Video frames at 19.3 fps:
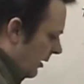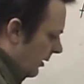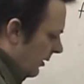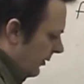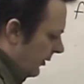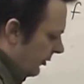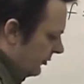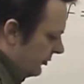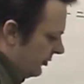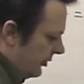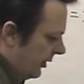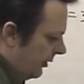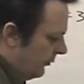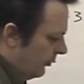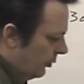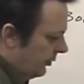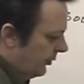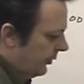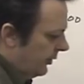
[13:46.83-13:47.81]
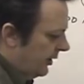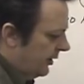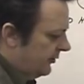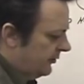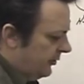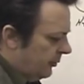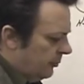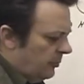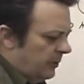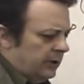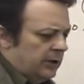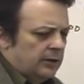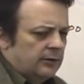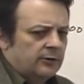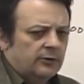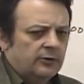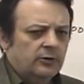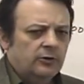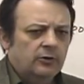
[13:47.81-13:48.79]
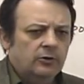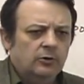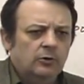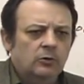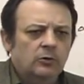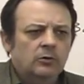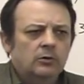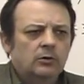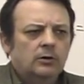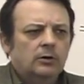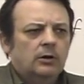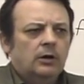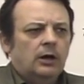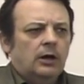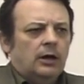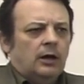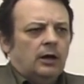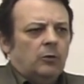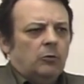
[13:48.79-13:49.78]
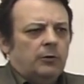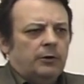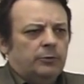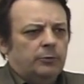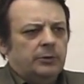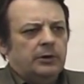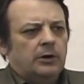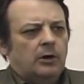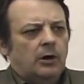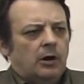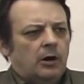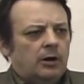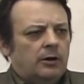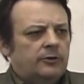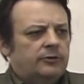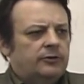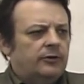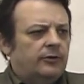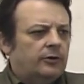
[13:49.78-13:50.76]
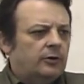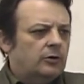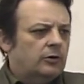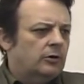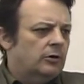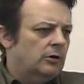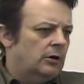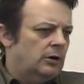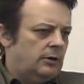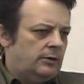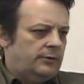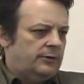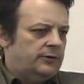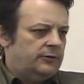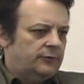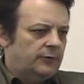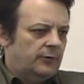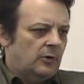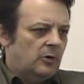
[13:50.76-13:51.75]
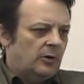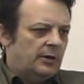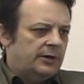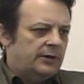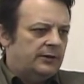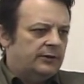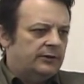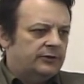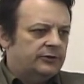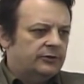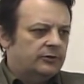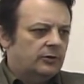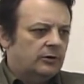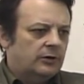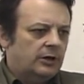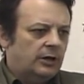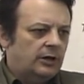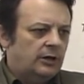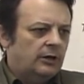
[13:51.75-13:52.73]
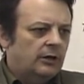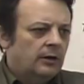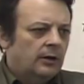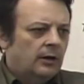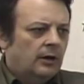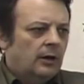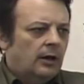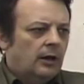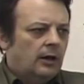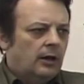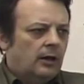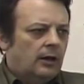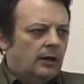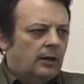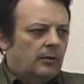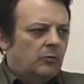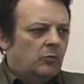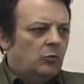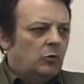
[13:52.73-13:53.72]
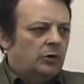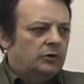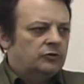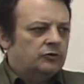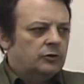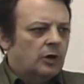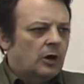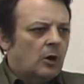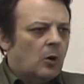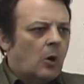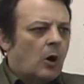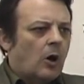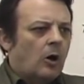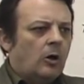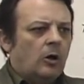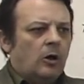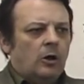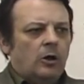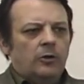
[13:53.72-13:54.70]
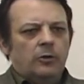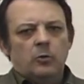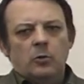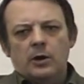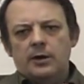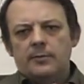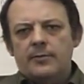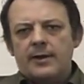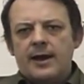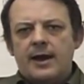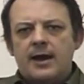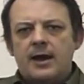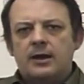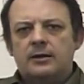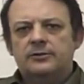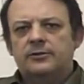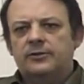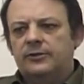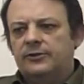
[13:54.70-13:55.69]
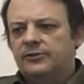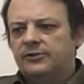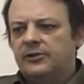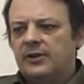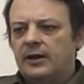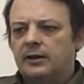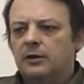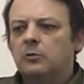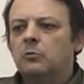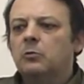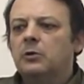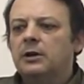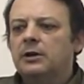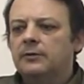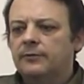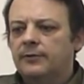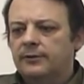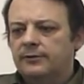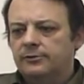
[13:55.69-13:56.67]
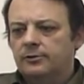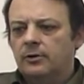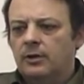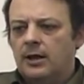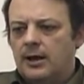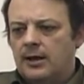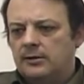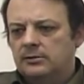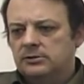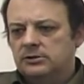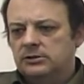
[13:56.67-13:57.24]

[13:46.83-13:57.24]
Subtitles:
there are several things that we can do with regard to the current that's flowing in the circuit, which go all the way back to the second week of this class.